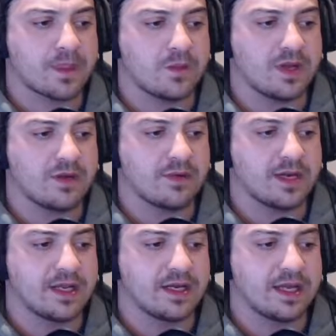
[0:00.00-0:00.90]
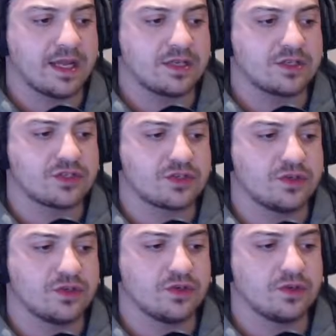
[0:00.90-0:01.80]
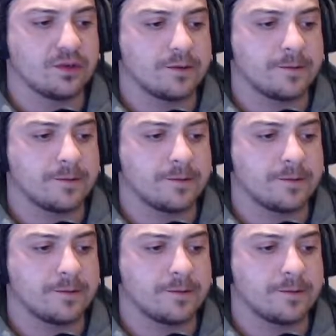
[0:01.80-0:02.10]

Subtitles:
We are running out of H2.